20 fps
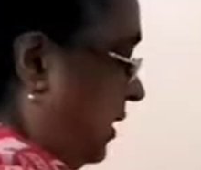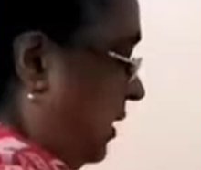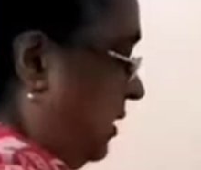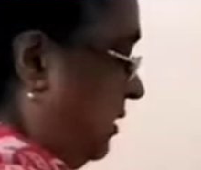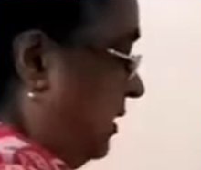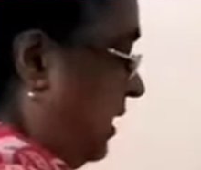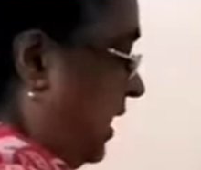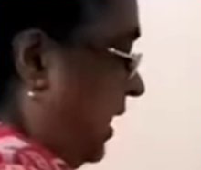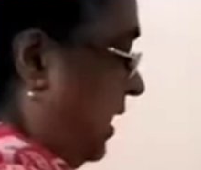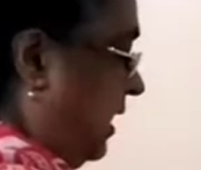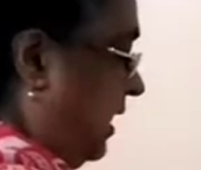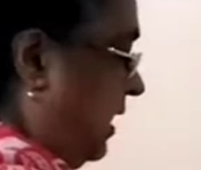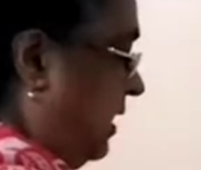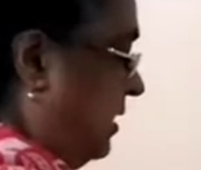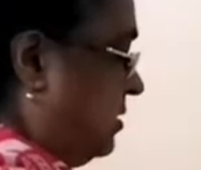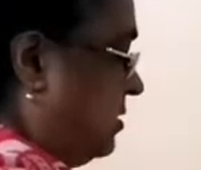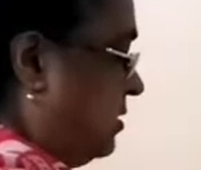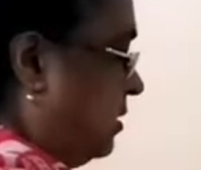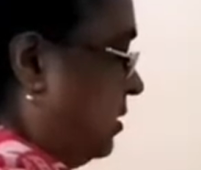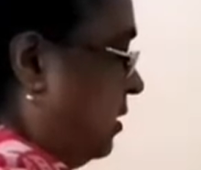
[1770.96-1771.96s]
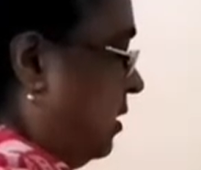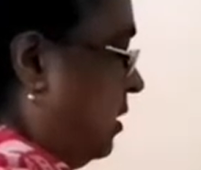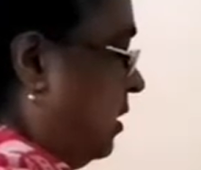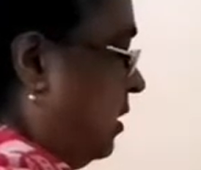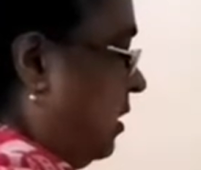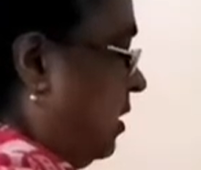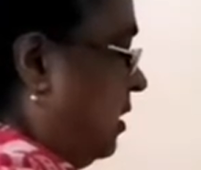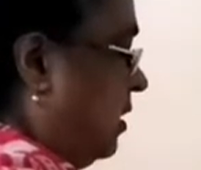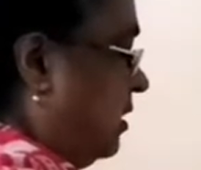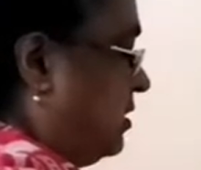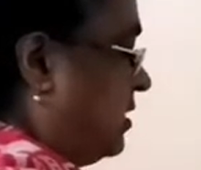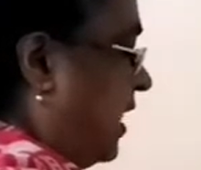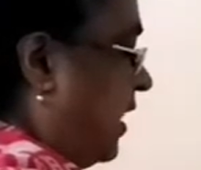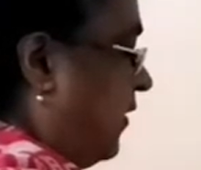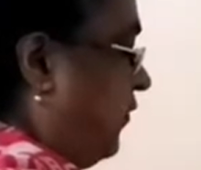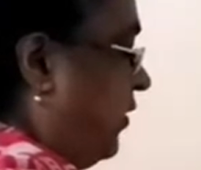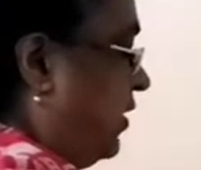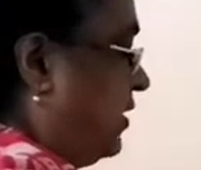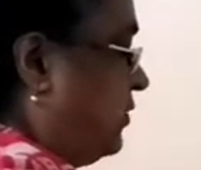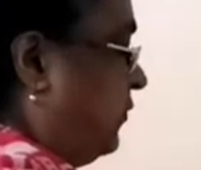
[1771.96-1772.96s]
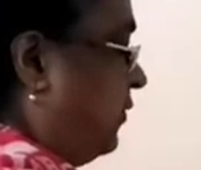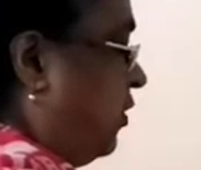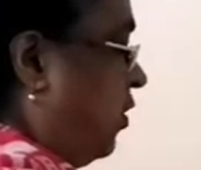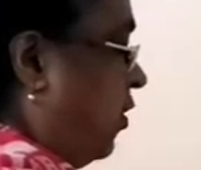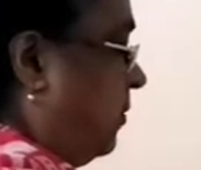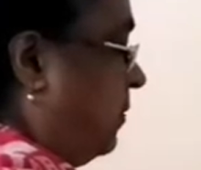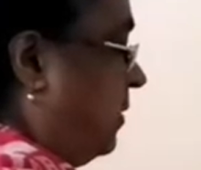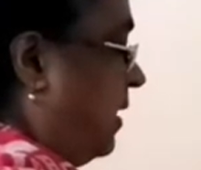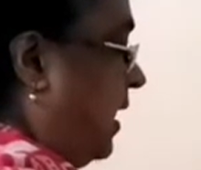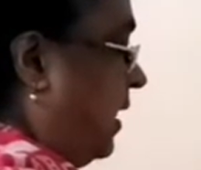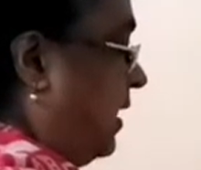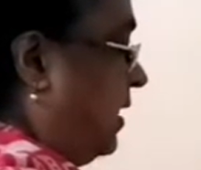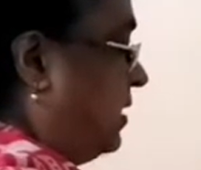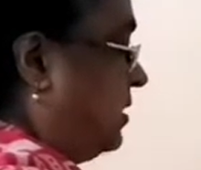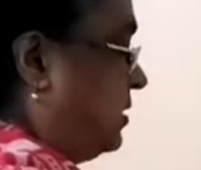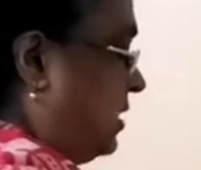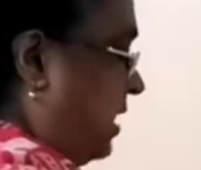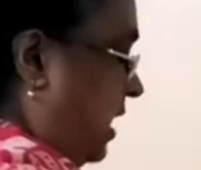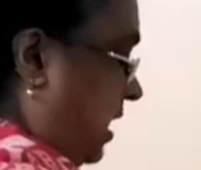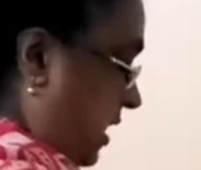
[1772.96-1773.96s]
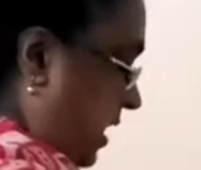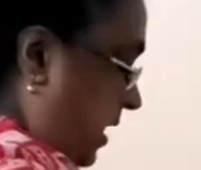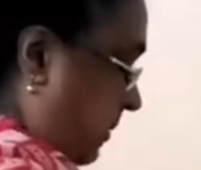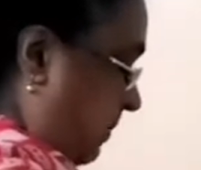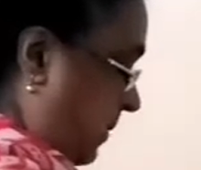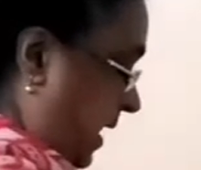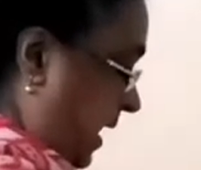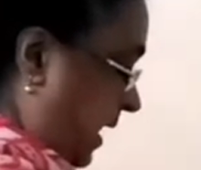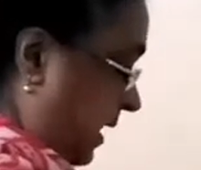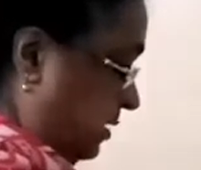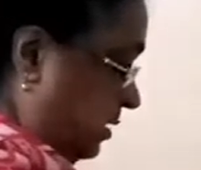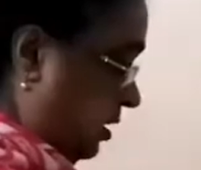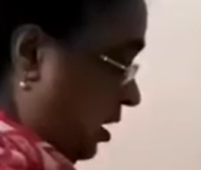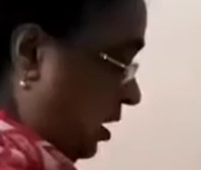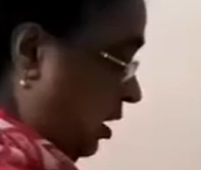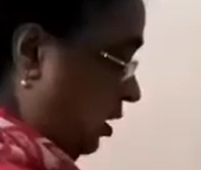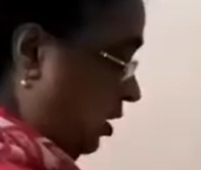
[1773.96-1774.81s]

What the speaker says: that is surface phenomena, is taking place.